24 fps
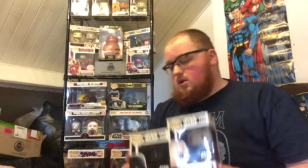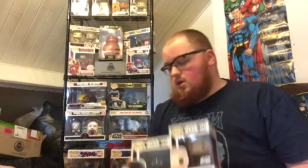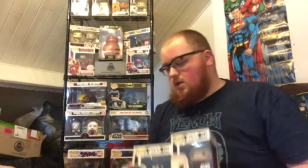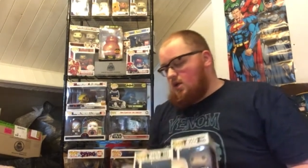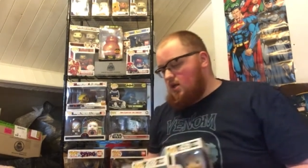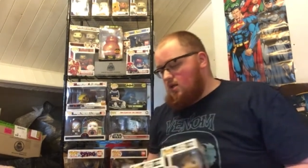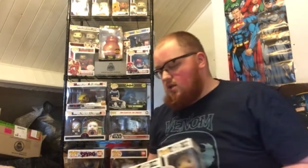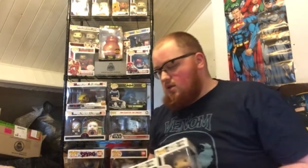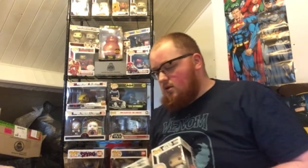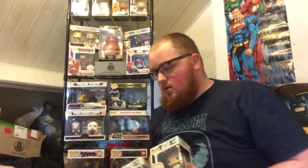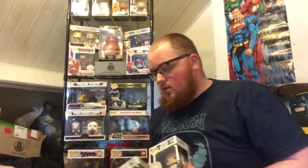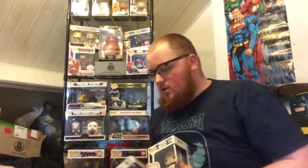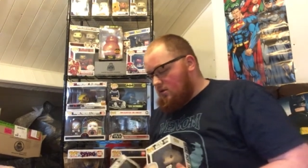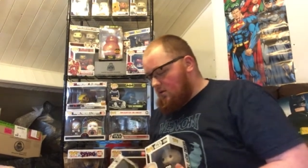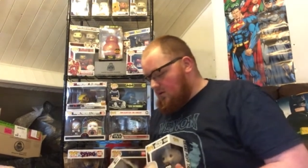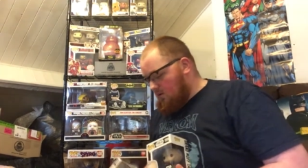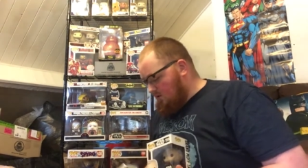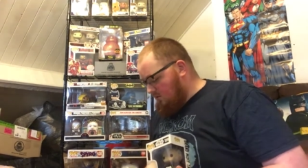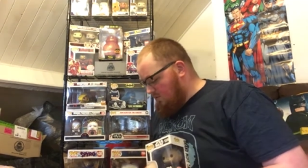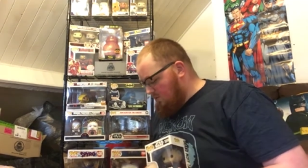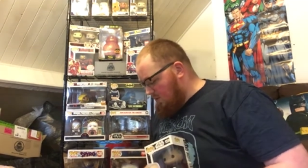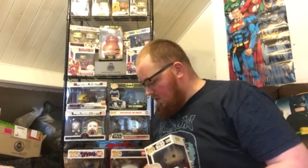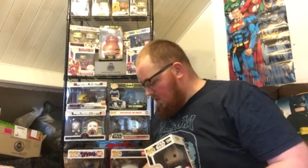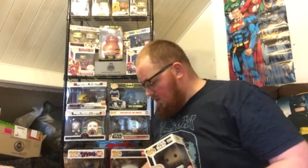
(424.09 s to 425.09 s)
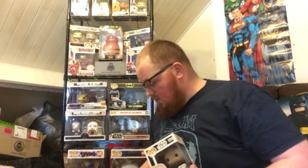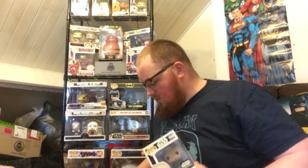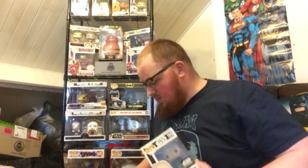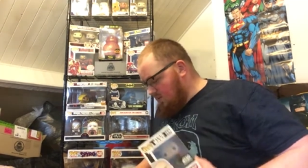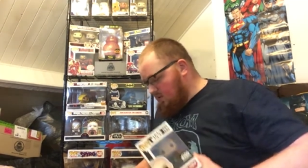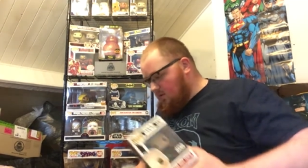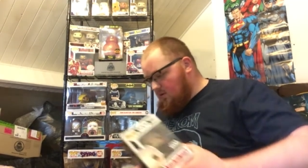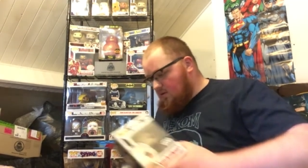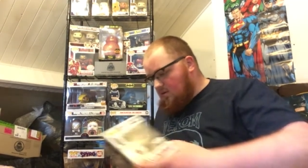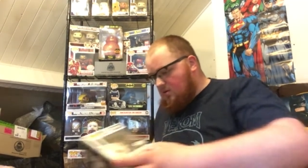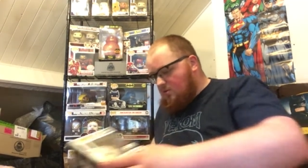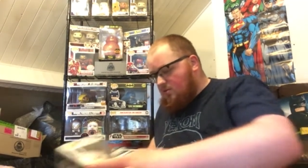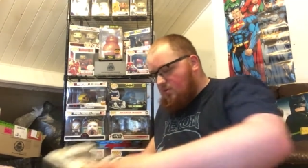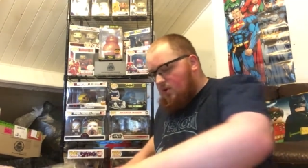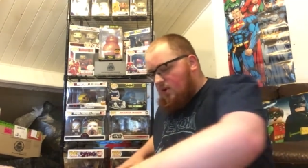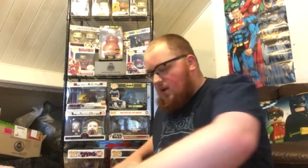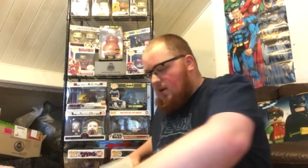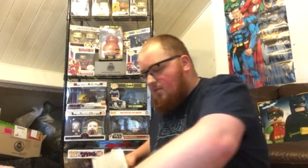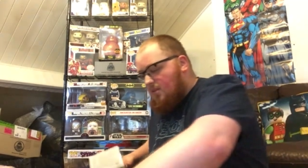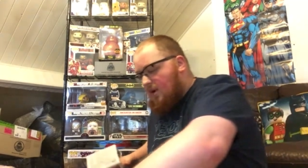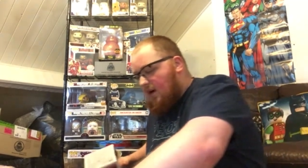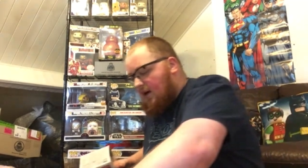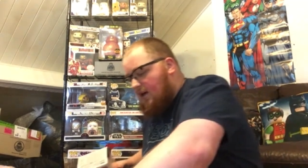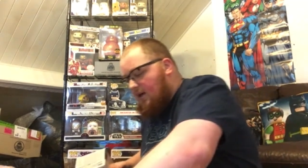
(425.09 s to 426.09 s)
decent enough pops. I'll put
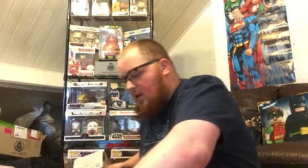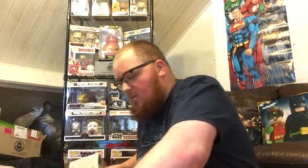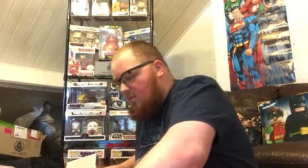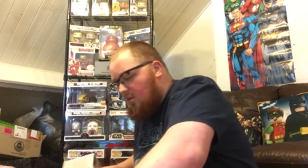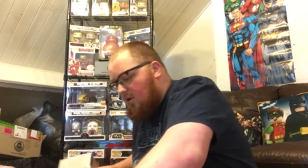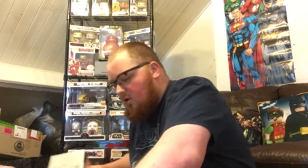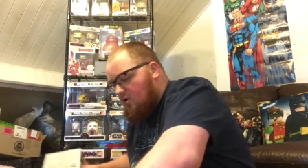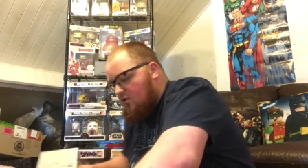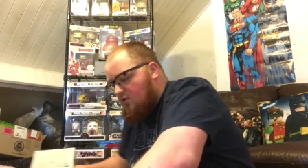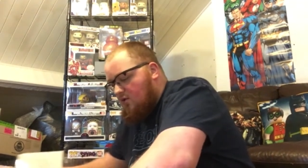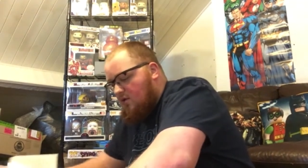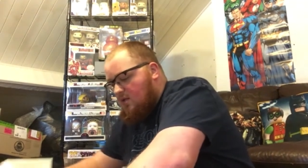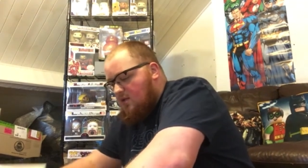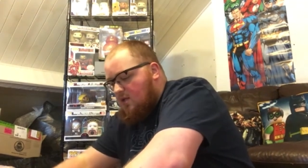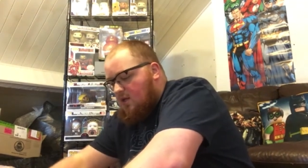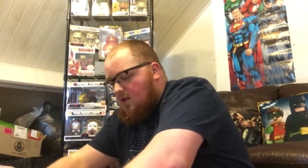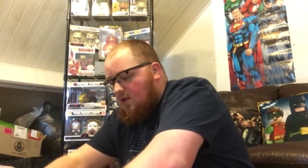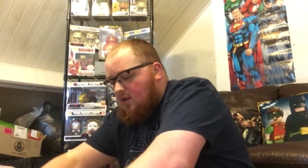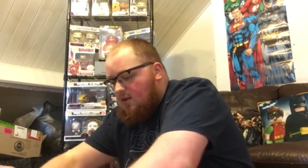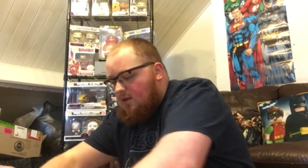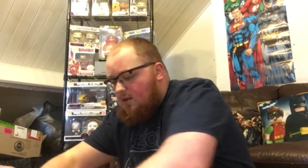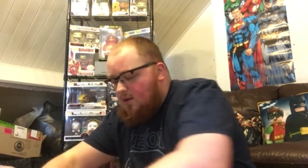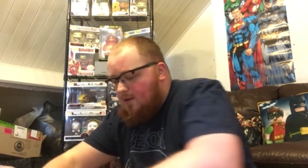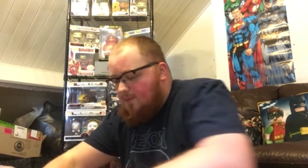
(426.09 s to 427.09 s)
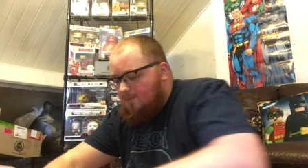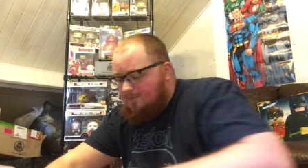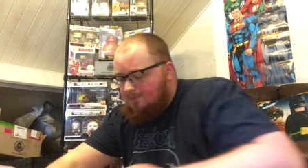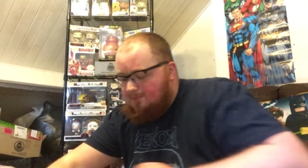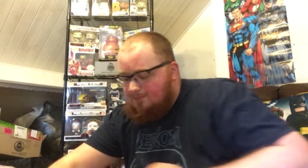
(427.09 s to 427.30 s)
them back in the box for a second.